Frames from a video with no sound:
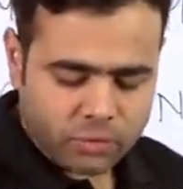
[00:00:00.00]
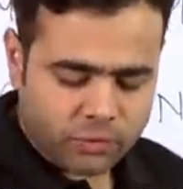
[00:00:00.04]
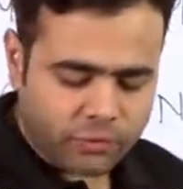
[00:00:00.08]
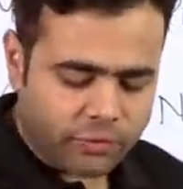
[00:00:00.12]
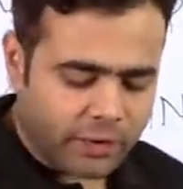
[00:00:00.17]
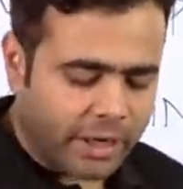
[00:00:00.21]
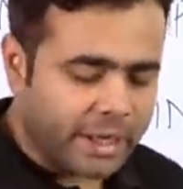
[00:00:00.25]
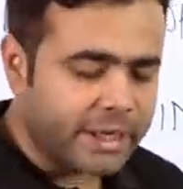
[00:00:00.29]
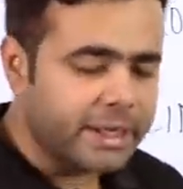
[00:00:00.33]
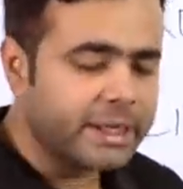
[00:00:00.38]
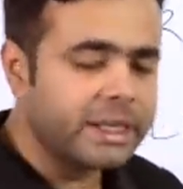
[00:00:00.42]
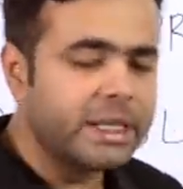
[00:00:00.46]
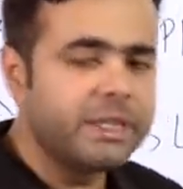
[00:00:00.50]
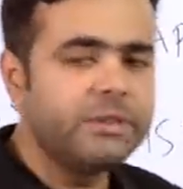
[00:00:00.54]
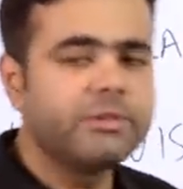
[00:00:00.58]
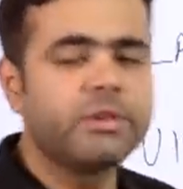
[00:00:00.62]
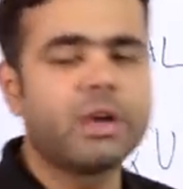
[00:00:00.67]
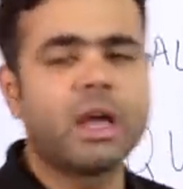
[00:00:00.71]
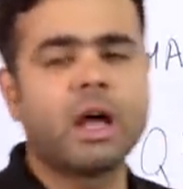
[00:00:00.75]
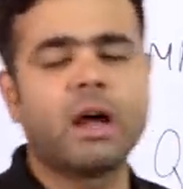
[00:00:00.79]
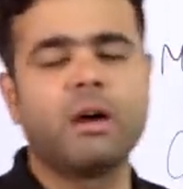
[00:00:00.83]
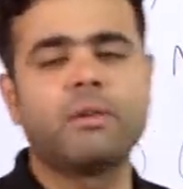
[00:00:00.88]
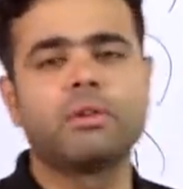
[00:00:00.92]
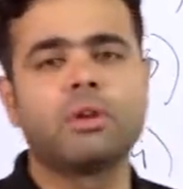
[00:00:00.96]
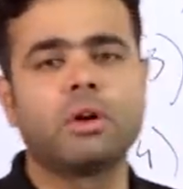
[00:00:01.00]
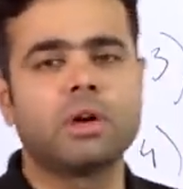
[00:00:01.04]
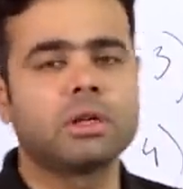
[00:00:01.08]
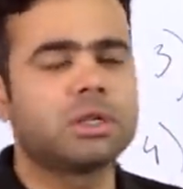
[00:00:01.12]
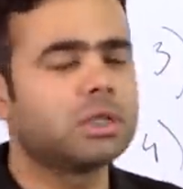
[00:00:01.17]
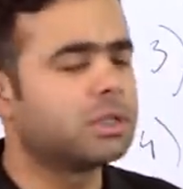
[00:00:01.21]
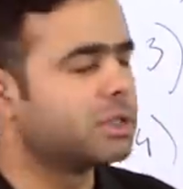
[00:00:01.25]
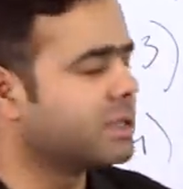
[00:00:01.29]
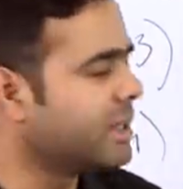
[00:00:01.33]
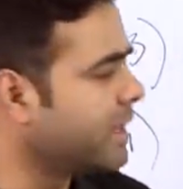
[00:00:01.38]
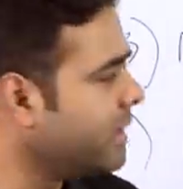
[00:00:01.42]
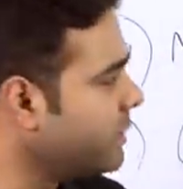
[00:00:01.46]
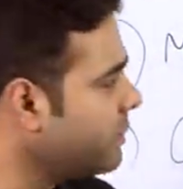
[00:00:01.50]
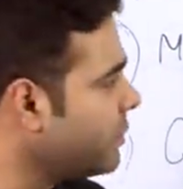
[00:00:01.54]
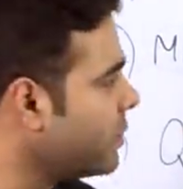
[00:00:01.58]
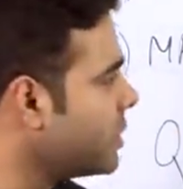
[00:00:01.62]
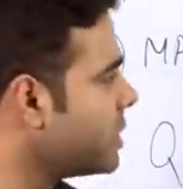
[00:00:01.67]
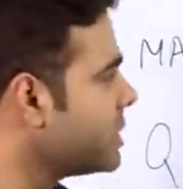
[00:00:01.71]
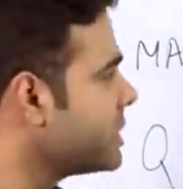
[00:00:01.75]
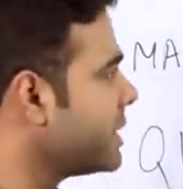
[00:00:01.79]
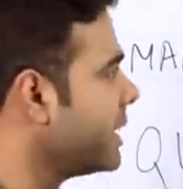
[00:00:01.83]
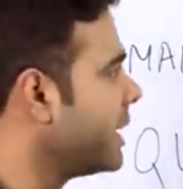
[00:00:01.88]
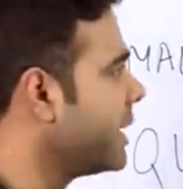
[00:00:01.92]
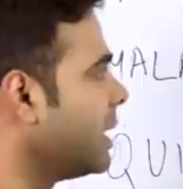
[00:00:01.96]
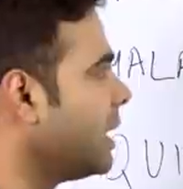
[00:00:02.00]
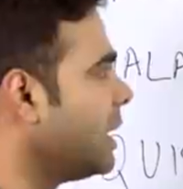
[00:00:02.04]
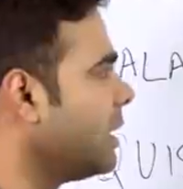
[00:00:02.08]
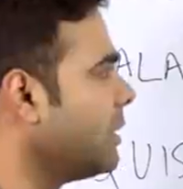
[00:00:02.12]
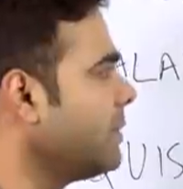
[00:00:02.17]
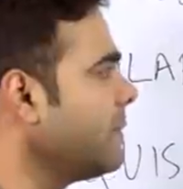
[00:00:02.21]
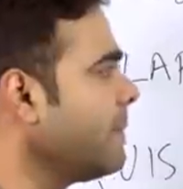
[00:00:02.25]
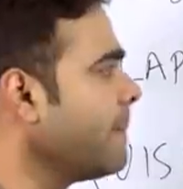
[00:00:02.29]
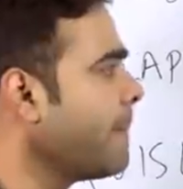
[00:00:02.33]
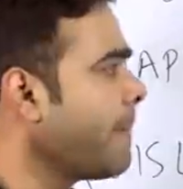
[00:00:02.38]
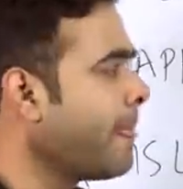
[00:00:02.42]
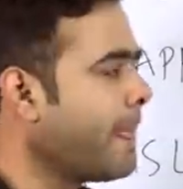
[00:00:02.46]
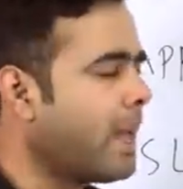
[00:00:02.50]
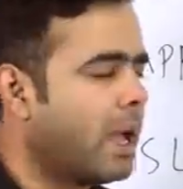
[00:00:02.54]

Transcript: So finally we have got ten words out,